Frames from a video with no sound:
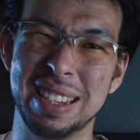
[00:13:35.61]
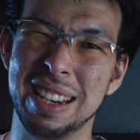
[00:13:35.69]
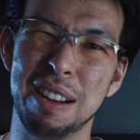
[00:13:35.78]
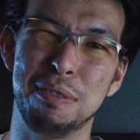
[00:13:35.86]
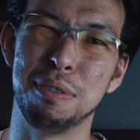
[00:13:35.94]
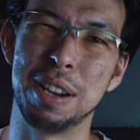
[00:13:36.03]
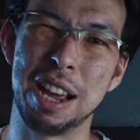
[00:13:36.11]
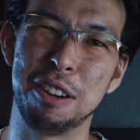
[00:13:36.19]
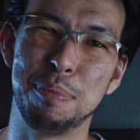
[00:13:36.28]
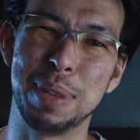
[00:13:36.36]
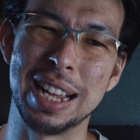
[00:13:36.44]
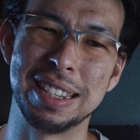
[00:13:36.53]
time I've run out
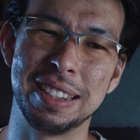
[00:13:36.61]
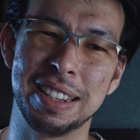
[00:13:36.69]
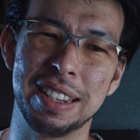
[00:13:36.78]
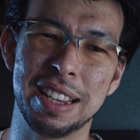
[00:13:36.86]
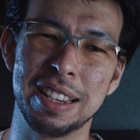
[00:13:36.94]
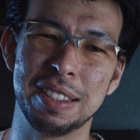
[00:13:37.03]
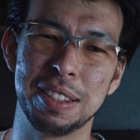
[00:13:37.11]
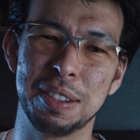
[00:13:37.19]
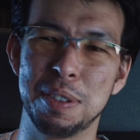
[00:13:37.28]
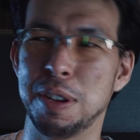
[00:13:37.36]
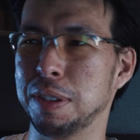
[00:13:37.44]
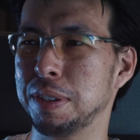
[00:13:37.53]
of plastic again, so
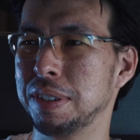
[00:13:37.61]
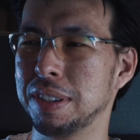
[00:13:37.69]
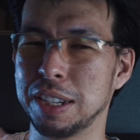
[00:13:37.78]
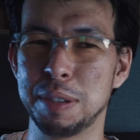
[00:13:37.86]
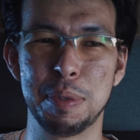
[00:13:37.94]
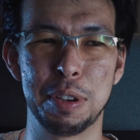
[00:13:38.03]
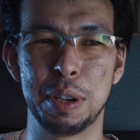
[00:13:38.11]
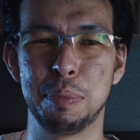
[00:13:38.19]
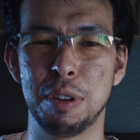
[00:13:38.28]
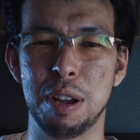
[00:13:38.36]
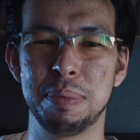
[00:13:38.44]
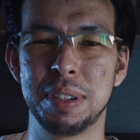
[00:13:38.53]
all those exploding
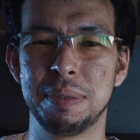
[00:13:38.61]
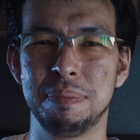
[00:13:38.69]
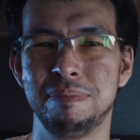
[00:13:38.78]
props,